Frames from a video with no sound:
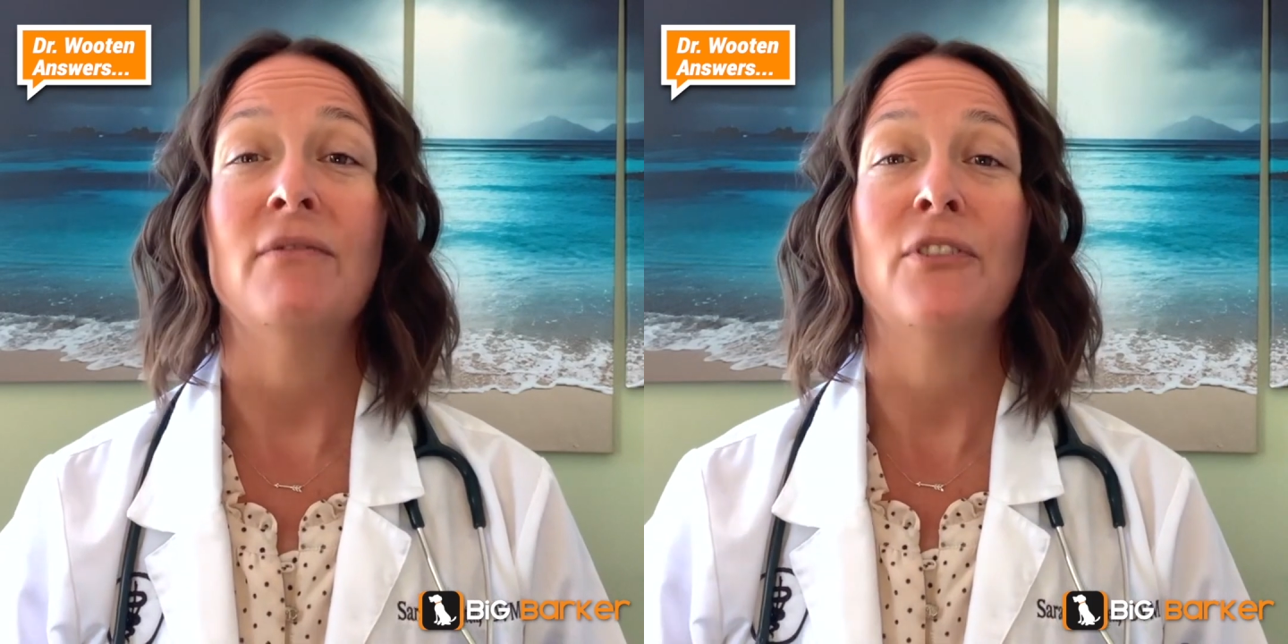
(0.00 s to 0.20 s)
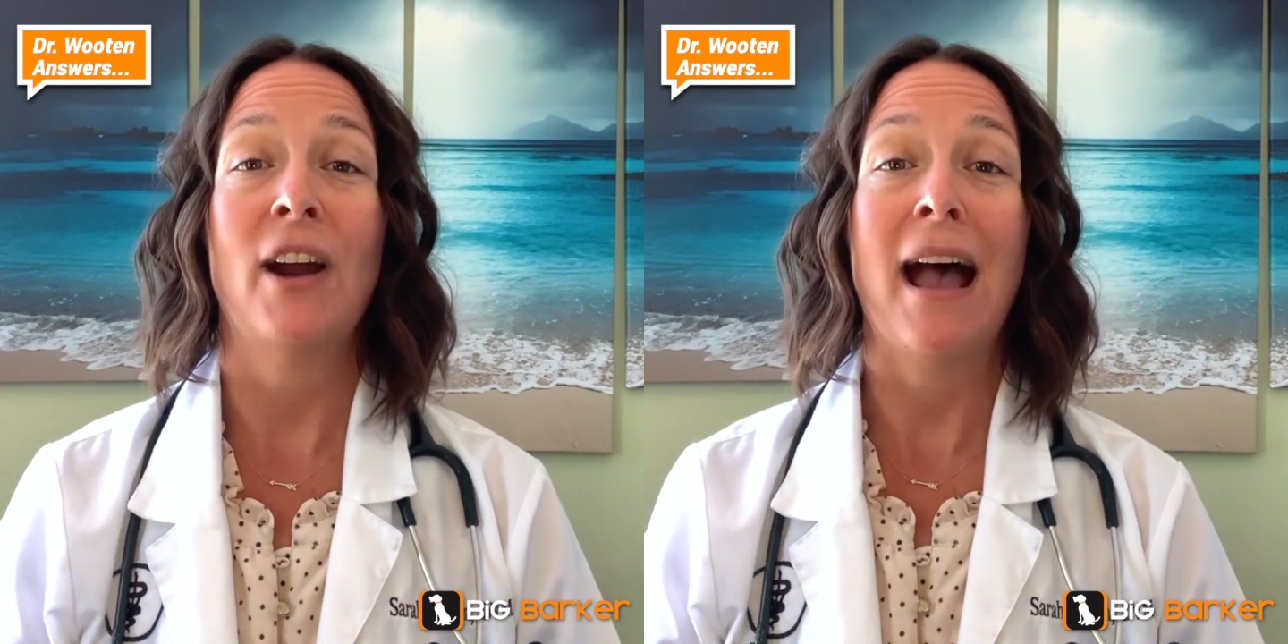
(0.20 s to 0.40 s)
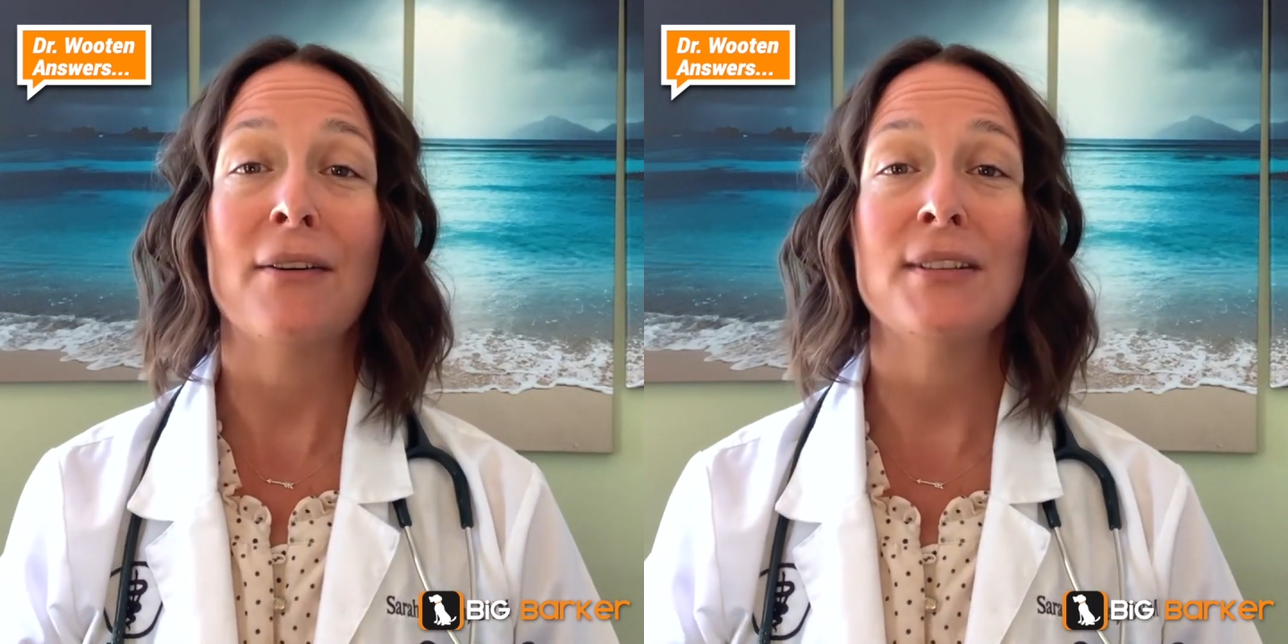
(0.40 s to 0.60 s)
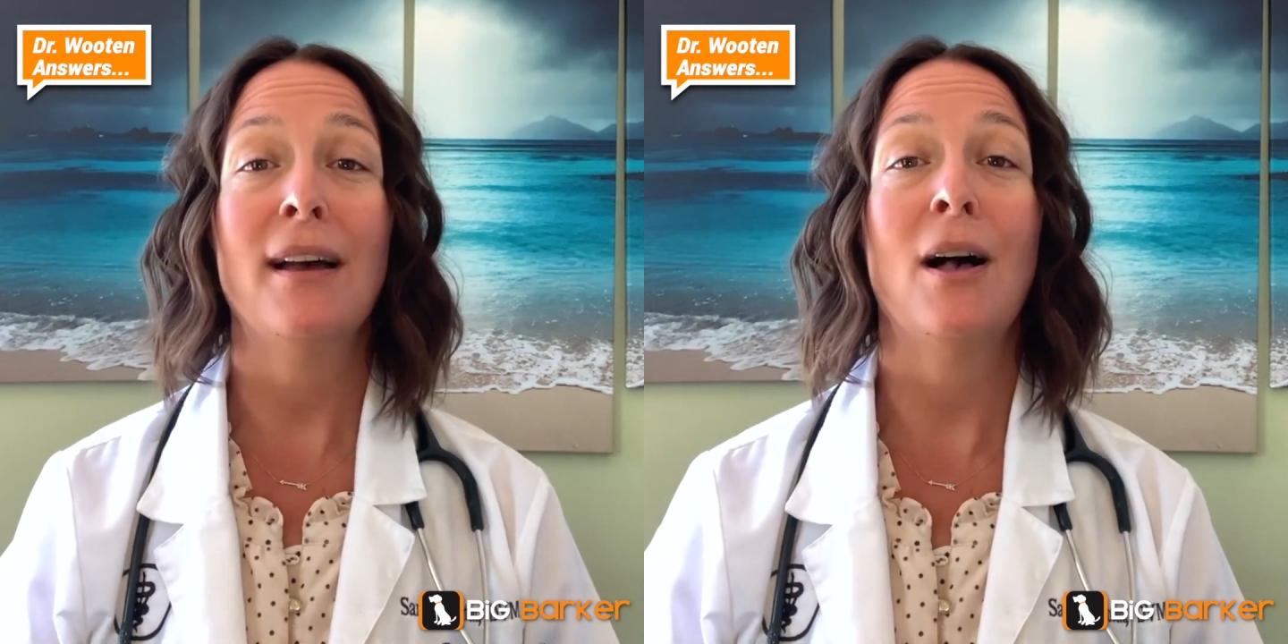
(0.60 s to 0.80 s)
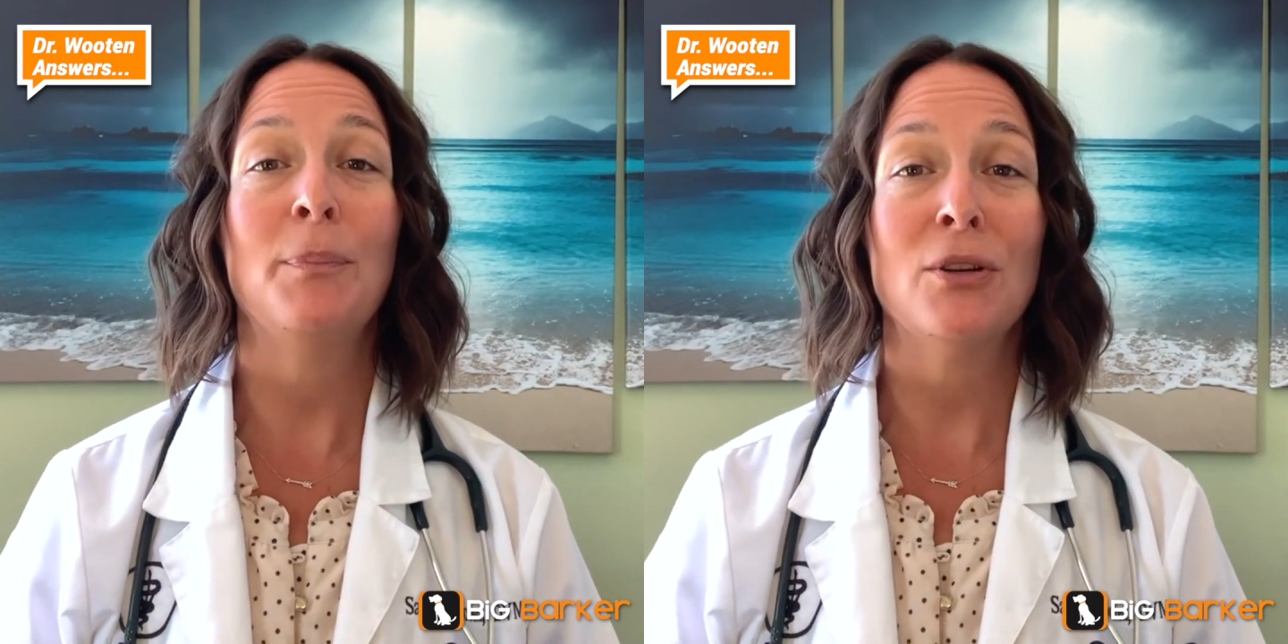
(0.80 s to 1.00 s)
for how to
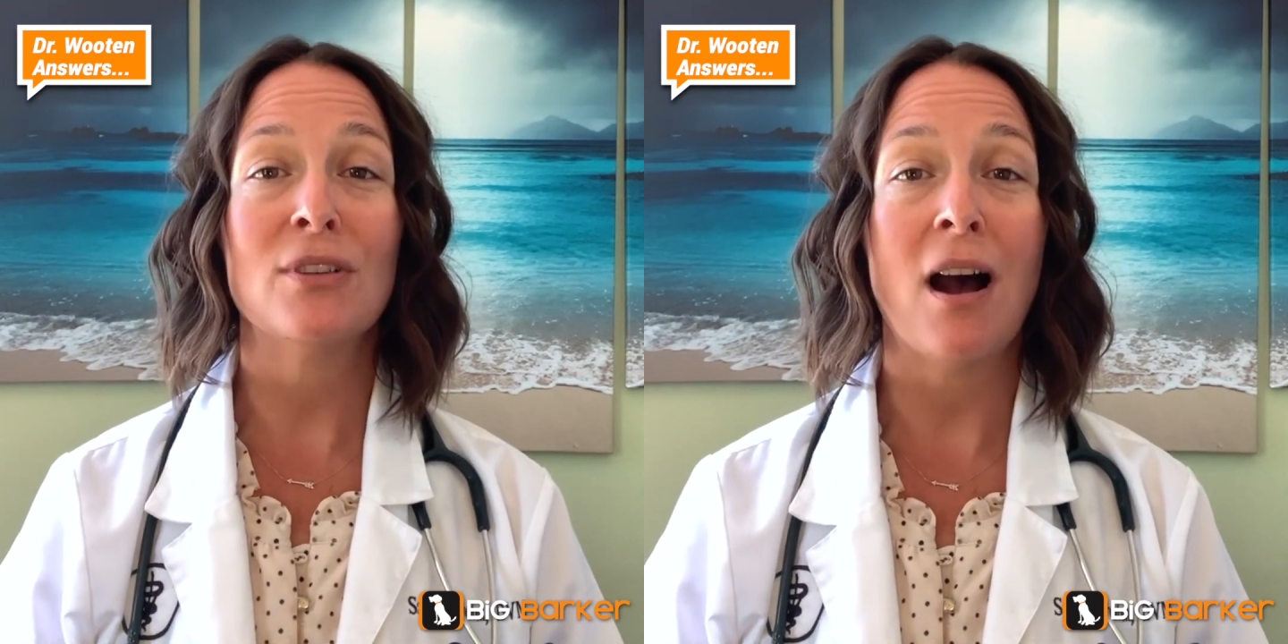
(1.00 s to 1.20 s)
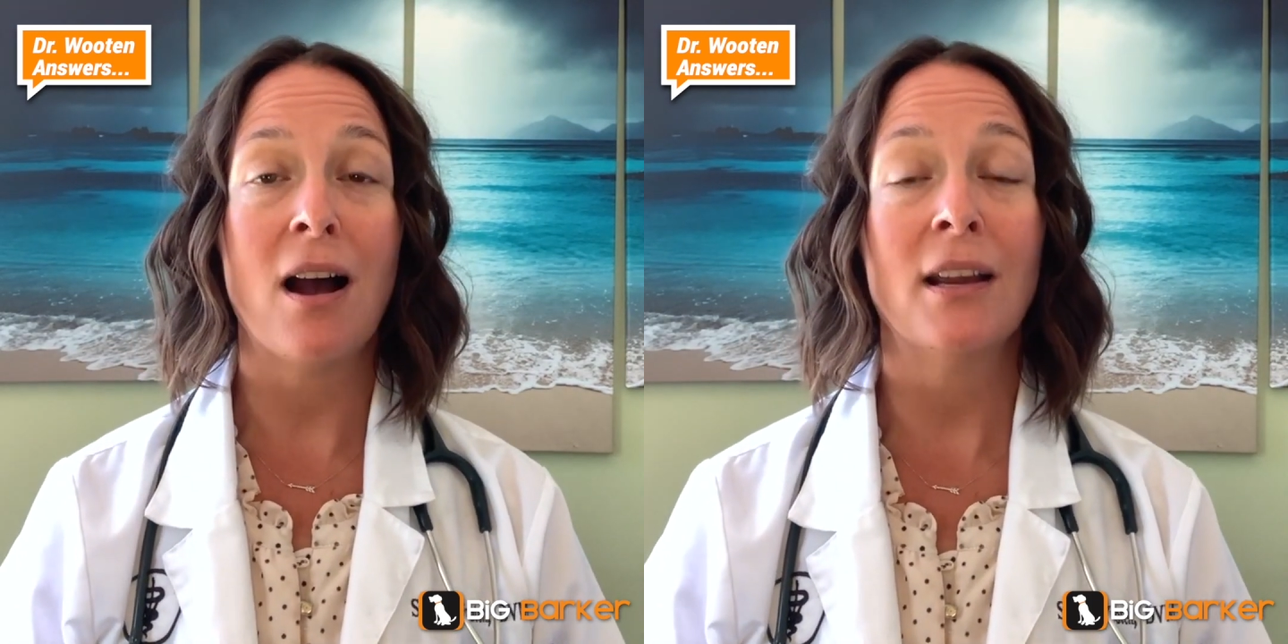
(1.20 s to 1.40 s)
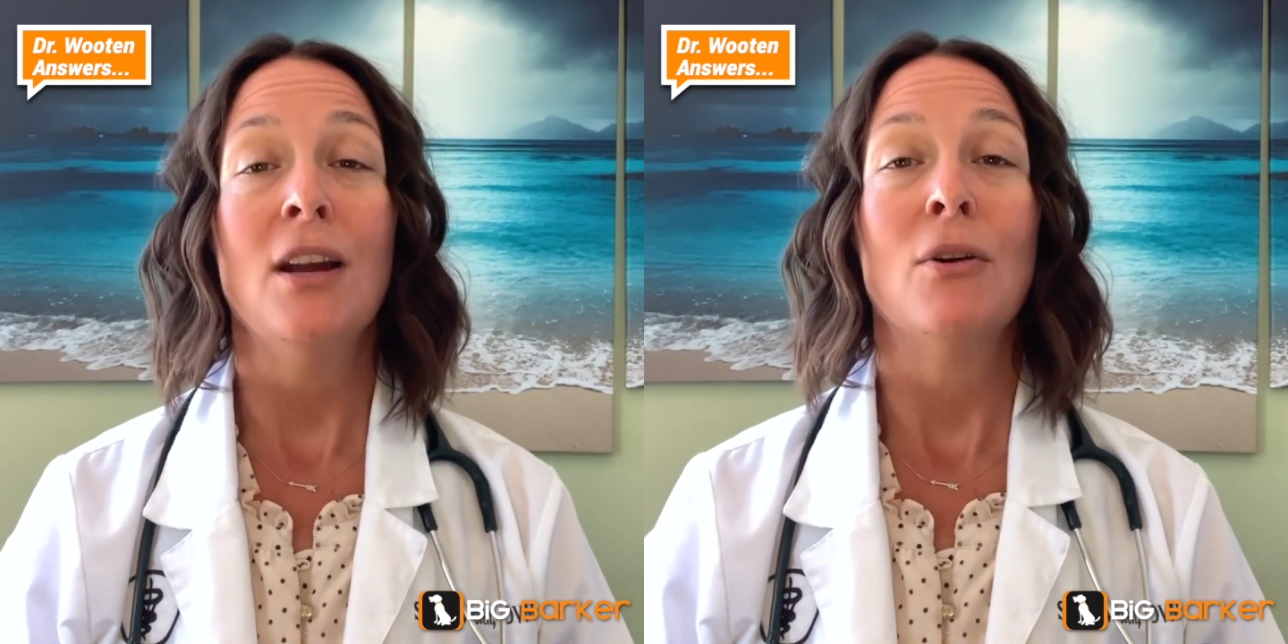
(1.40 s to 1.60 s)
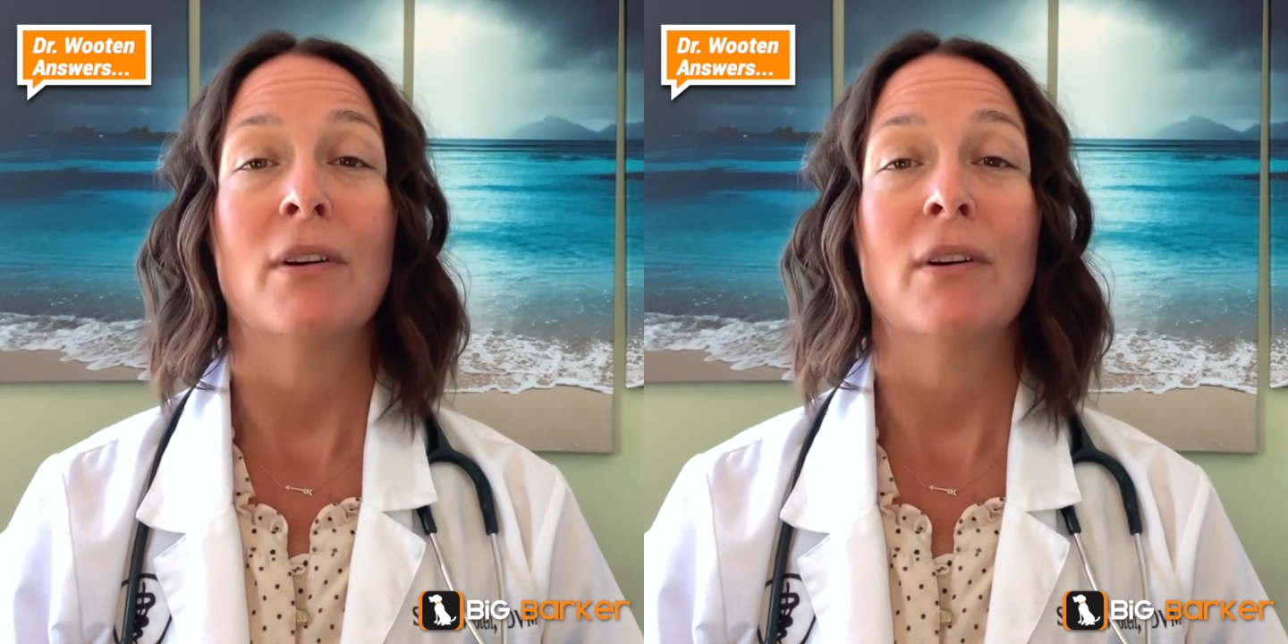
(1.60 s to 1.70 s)
help your dog